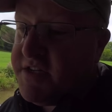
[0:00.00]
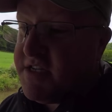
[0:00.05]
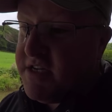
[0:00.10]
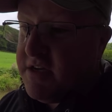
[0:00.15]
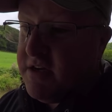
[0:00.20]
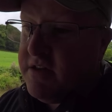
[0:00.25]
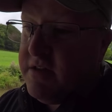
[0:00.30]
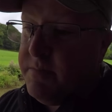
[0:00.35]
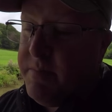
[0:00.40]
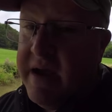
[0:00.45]
to
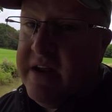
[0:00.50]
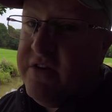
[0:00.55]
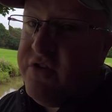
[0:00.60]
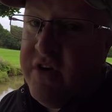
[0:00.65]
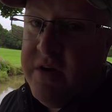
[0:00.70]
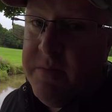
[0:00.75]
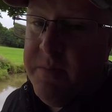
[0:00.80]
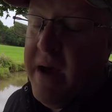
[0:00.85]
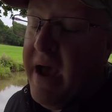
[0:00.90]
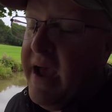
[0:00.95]
the
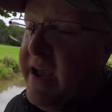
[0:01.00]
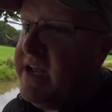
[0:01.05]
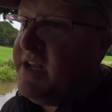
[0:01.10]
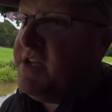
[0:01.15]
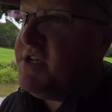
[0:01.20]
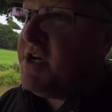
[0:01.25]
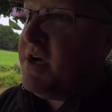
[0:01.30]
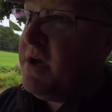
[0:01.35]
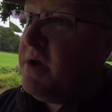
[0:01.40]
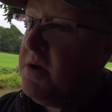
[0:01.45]
Patreon
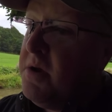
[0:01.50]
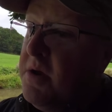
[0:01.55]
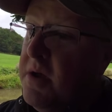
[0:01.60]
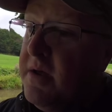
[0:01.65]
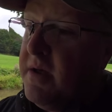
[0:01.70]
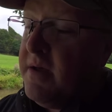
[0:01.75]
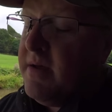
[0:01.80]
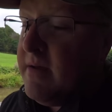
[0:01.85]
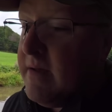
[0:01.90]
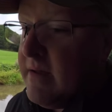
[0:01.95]
page
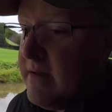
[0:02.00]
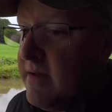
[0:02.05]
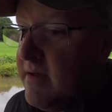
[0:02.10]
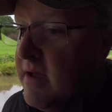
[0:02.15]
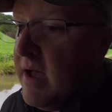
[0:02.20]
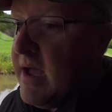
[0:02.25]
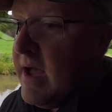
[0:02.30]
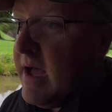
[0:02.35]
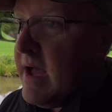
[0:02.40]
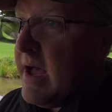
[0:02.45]

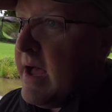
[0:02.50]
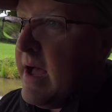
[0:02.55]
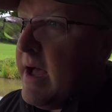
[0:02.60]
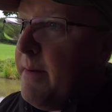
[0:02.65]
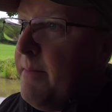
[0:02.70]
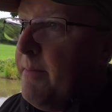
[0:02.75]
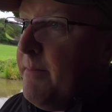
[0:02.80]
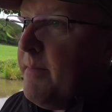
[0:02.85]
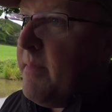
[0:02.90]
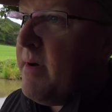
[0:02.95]

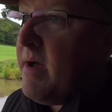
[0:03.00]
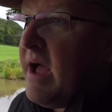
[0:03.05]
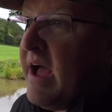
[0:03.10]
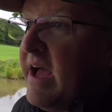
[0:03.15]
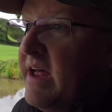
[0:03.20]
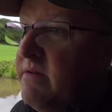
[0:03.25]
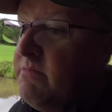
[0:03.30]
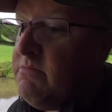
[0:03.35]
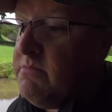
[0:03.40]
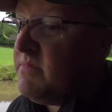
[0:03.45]

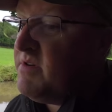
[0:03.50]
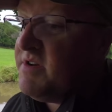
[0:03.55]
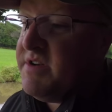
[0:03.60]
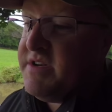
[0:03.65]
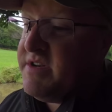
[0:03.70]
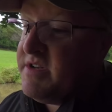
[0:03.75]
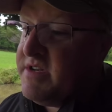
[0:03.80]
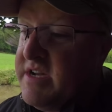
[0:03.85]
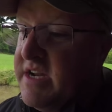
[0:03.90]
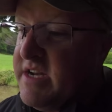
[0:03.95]
and
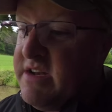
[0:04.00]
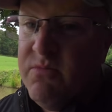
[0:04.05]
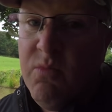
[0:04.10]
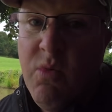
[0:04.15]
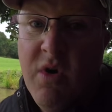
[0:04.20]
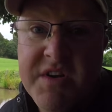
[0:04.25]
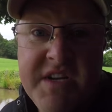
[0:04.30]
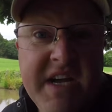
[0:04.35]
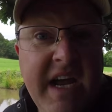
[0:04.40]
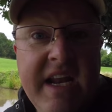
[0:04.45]
didn't
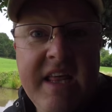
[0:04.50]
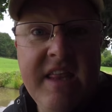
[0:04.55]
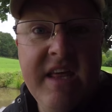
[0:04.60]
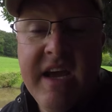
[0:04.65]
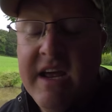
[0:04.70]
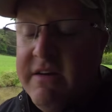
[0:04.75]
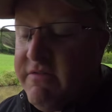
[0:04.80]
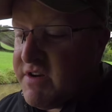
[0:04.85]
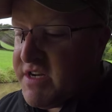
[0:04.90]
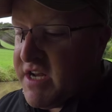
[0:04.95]
want anything
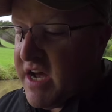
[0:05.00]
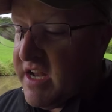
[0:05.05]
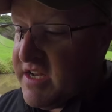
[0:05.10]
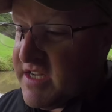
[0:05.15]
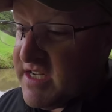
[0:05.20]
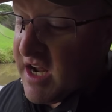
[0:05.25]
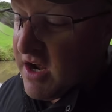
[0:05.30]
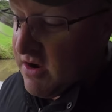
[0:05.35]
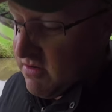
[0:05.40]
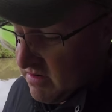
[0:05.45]
in return,
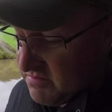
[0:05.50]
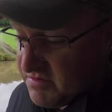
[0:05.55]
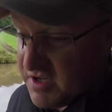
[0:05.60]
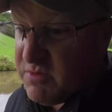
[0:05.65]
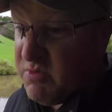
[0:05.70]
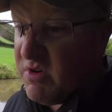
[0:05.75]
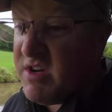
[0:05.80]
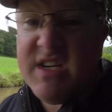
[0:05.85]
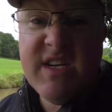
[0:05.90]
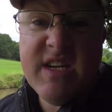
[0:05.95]
so I just
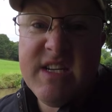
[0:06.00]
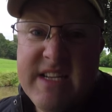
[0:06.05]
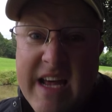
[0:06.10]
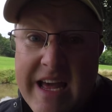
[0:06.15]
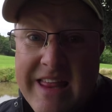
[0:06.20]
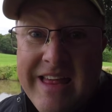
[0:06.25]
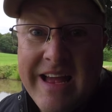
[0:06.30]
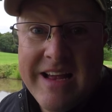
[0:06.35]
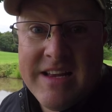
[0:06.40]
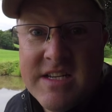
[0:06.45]
wanted to say
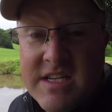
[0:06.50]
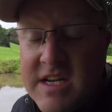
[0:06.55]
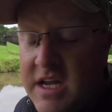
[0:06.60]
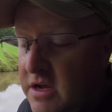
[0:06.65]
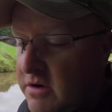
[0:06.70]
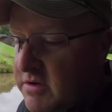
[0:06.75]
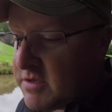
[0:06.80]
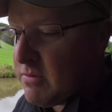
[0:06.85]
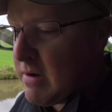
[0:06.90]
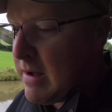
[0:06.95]
thanks to you
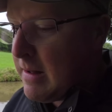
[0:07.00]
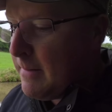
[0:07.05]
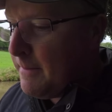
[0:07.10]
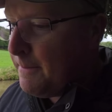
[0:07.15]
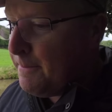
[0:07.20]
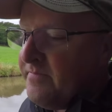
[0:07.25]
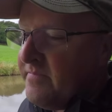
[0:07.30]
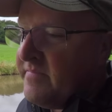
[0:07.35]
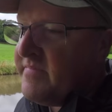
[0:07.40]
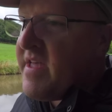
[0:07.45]
as well.
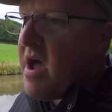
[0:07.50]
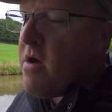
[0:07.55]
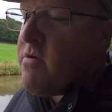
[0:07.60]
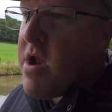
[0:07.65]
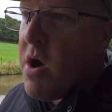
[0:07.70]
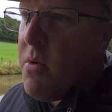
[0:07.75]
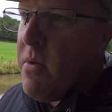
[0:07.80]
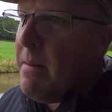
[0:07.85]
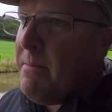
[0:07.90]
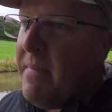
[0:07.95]
Don't know
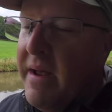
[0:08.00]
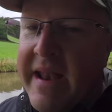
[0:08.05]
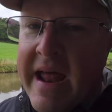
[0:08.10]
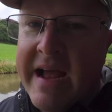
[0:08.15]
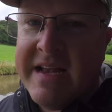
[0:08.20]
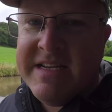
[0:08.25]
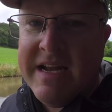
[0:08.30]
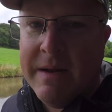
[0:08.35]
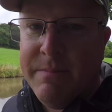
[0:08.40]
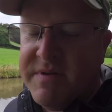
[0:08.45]
when my
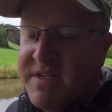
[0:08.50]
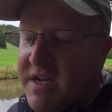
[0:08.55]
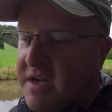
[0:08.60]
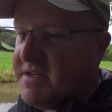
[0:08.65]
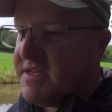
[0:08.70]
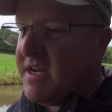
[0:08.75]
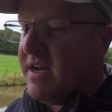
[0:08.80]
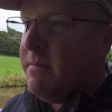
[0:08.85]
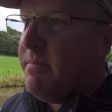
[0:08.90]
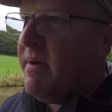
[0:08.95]
next episode's
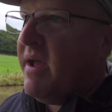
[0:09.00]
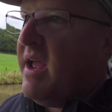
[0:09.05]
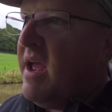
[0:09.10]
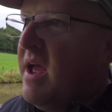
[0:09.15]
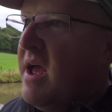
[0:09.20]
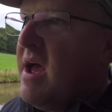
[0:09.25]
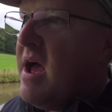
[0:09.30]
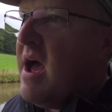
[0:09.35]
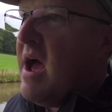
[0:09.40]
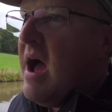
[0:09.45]
going to be.
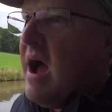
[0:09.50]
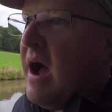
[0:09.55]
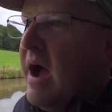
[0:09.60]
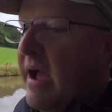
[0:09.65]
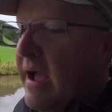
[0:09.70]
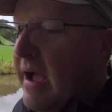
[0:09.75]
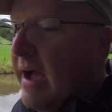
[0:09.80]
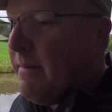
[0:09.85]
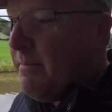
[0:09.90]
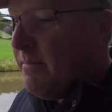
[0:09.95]
I
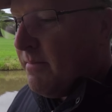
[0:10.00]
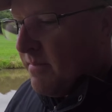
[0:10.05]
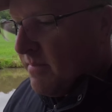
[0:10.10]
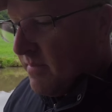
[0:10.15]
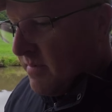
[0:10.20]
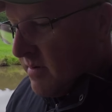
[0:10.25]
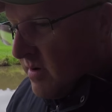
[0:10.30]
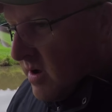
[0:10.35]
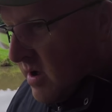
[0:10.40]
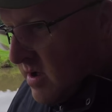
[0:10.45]
am
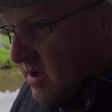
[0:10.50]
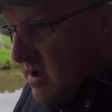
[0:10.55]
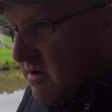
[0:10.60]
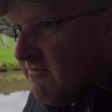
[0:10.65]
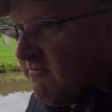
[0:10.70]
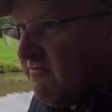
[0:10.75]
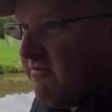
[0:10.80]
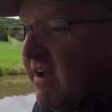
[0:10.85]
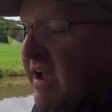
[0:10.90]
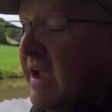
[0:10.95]

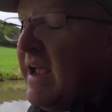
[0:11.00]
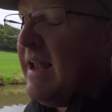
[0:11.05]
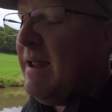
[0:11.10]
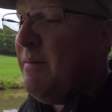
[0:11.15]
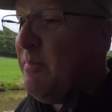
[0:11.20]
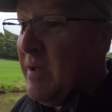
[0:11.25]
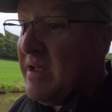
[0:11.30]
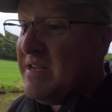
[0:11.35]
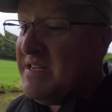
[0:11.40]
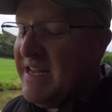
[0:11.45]
really
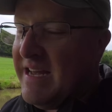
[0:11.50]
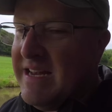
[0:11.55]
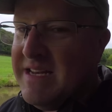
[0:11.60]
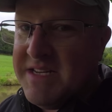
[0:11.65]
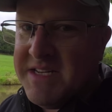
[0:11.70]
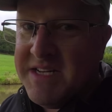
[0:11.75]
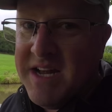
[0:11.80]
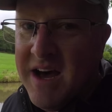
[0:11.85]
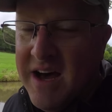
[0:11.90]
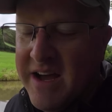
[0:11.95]
busy
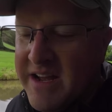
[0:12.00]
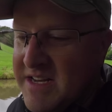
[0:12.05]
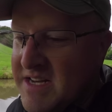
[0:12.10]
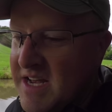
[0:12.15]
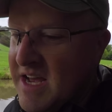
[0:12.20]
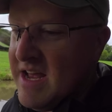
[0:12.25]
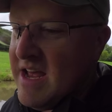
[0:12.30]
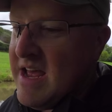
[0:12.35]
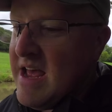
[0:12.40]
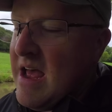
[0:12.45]
inside.
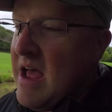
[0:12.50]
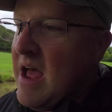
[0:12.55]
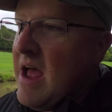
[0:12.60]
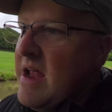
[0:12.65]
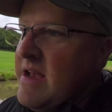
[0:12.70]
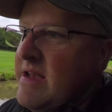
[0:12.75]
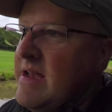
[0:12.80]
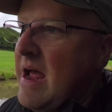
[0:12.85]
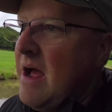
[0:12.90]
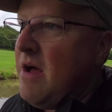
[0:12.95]

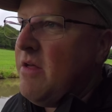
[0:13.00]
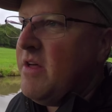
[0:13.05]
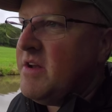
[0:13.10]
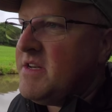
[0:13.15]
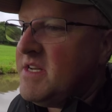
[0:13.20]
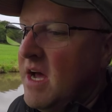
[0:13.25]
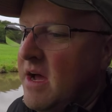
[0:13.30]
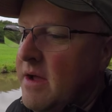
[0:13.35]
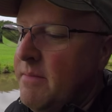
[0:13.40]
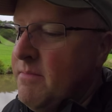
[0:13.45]
now that
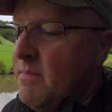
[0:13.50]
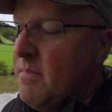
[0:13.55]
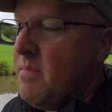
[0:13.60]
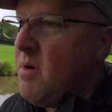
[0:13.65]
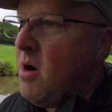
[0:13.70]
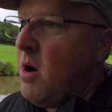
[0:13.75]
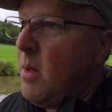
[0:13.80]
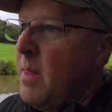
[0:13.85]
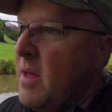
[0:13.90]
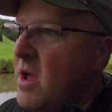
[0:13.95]
I'm
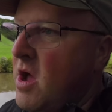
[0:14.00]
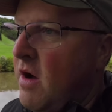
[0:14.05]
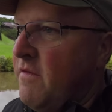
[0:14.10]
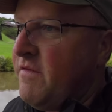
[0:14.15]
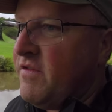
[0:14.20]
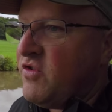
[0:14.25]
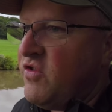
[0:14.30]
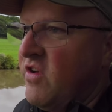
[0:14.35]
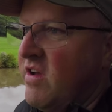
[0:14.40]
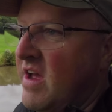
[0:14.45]
on the
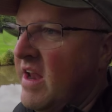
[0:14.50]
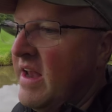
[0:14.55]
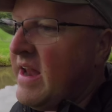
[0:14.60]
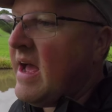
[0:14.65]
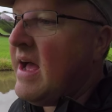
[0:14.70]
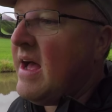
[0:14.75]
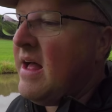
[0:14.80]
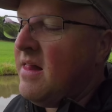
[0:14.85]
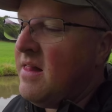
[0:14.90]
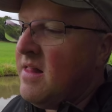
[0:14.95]
Coventry
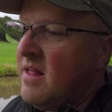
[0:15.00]
Canal,